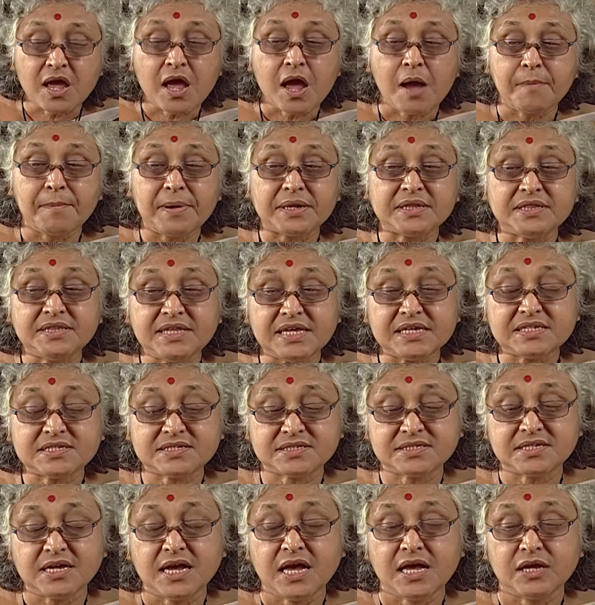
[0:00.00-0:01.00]
but this
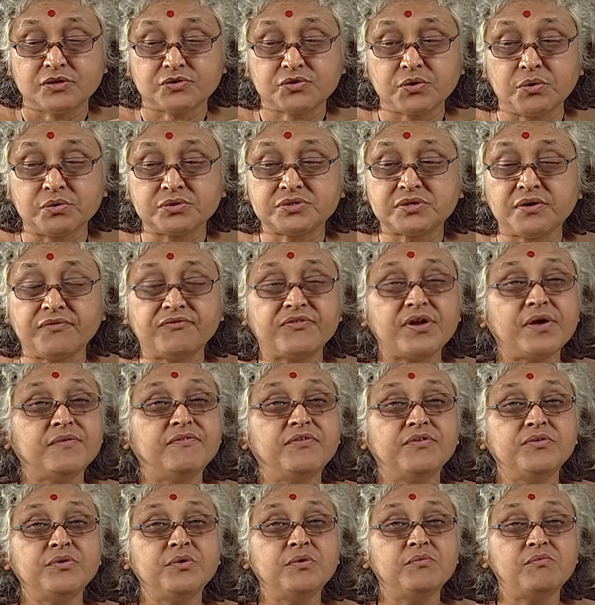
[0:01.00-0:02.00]
source of
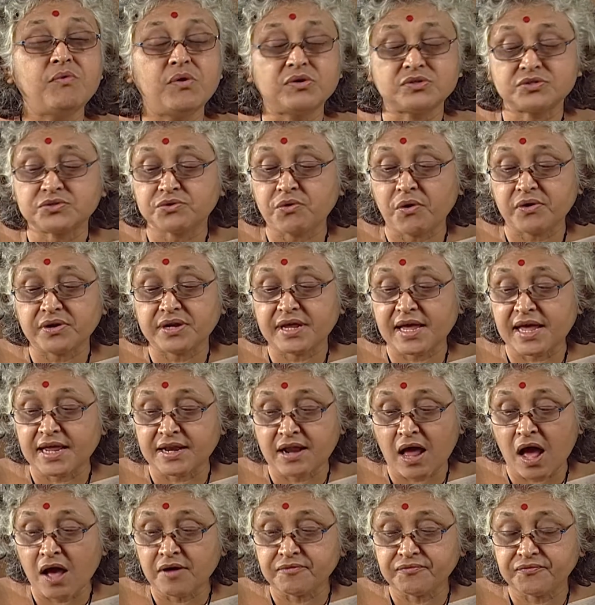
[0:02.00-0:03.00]
revenue was not
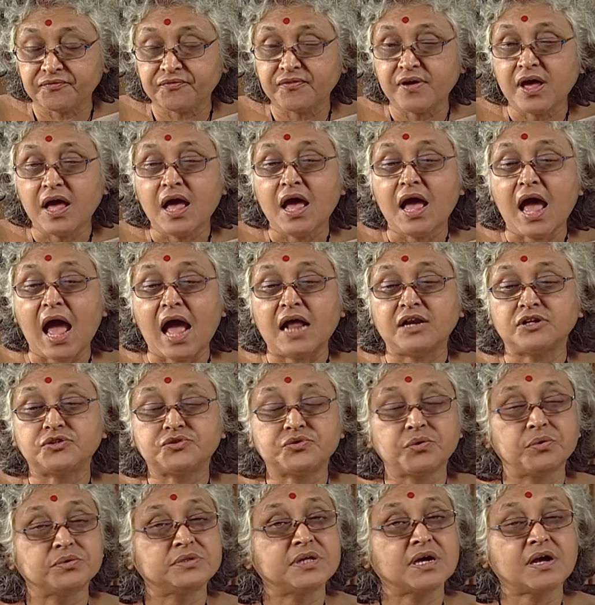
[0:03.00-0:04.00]
enough, and
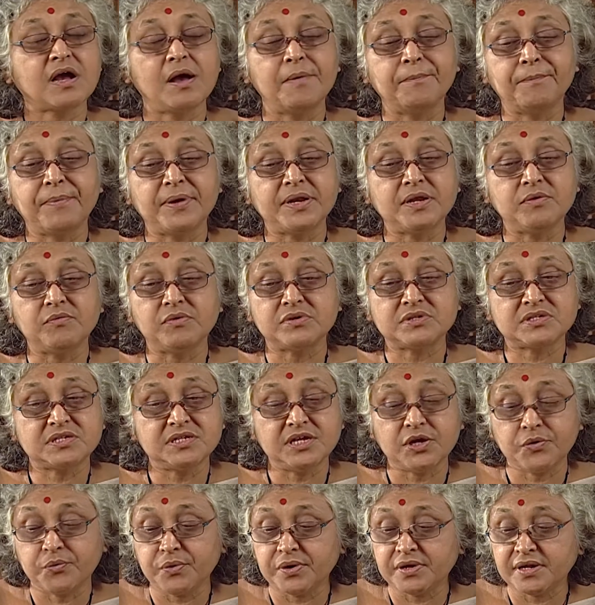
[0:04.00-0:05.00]
so the company was
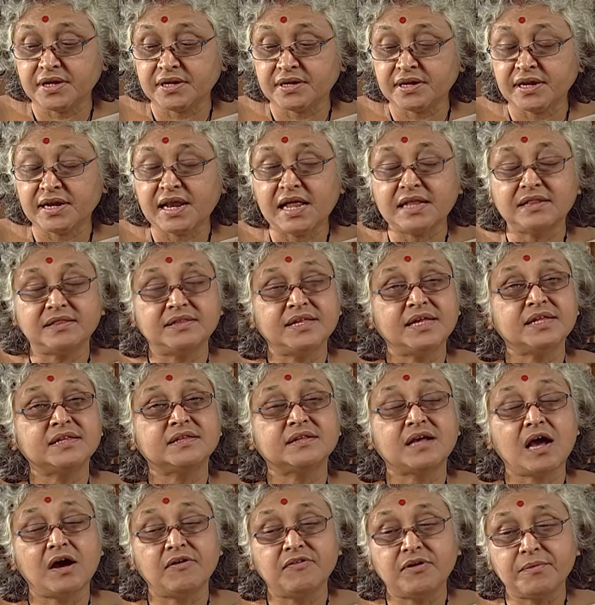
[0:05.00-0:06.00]
liquidated, and then
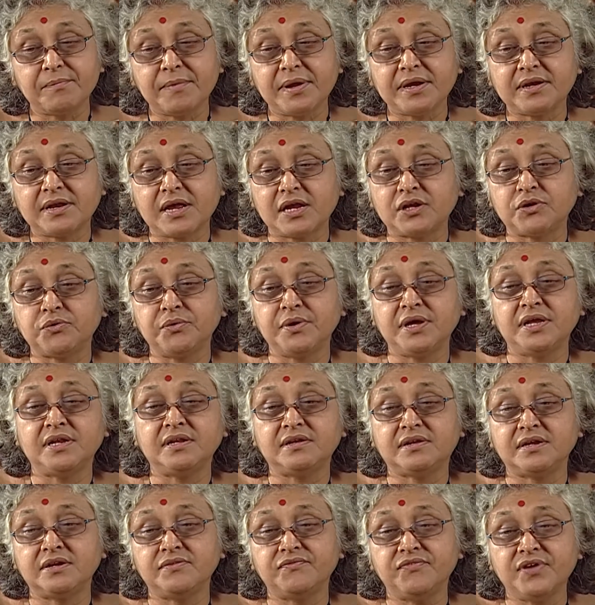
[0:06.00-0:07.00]
government had to
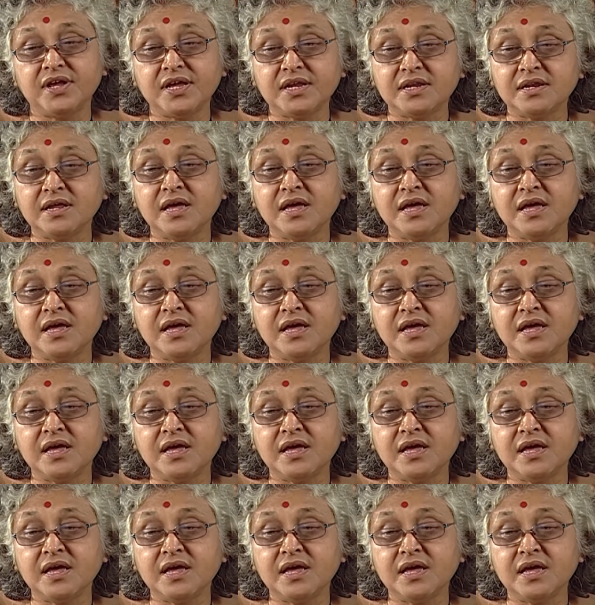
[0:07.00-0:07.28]
intervene,